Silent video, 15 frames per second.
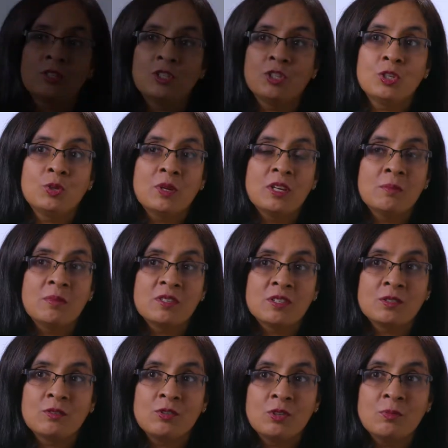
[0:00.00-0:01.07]
60 to
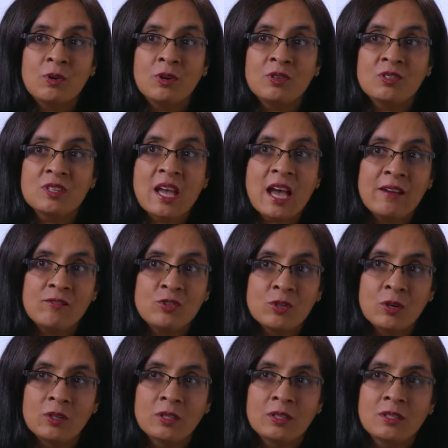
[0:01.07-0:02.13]
80% of newborns have
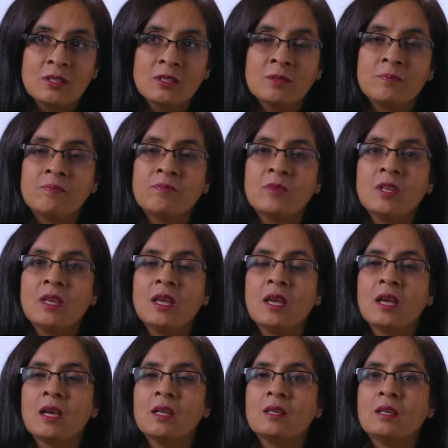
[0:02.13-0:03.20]
jaundice,
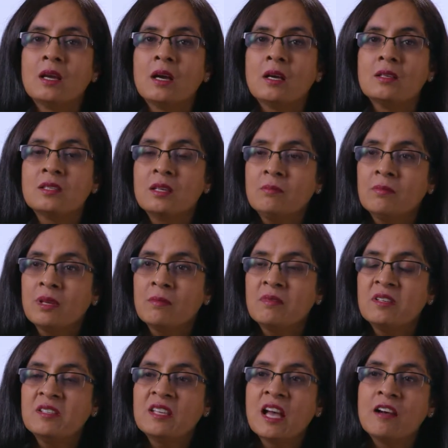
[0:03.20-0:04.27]
and some
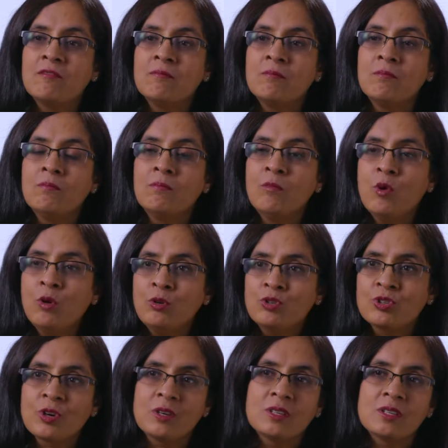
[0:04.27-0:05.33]
babies have more
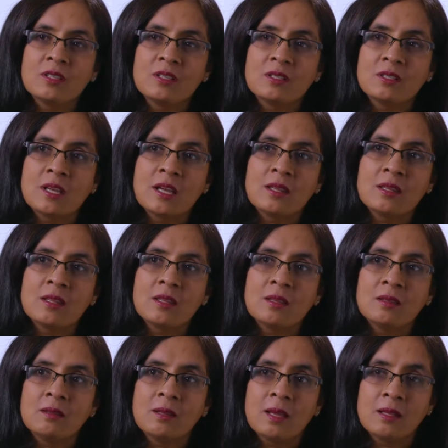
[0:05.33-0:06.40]
jaundice
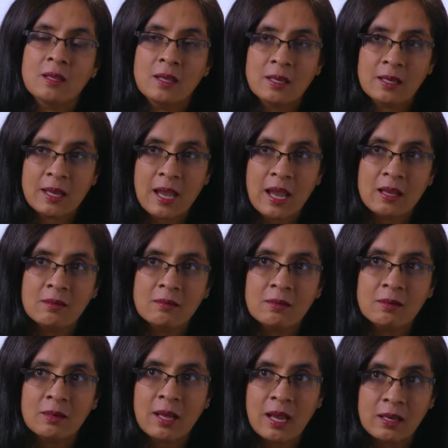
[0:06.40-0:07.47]
than they can
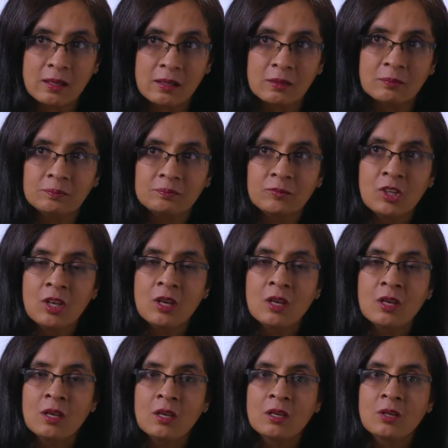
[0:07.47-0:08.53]
handle.
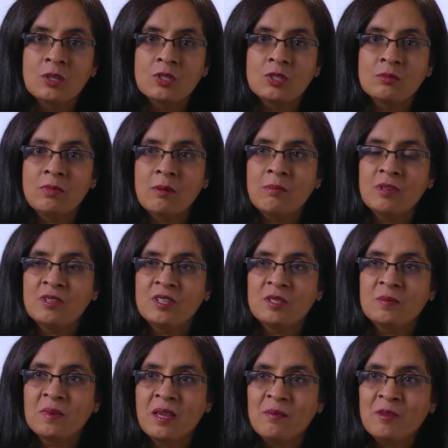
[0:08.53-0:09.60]
Because you remember,
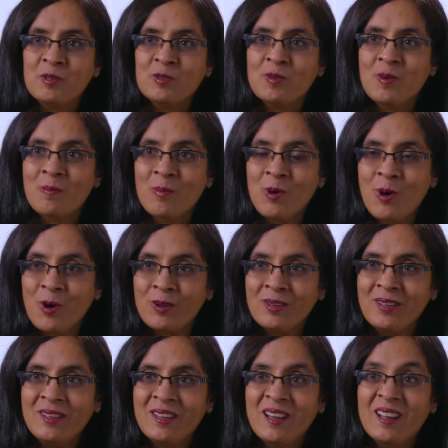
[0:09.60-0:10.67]
these babies who are
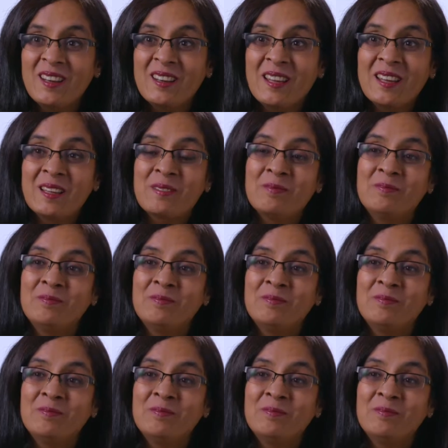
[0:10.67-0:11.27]
born, they are like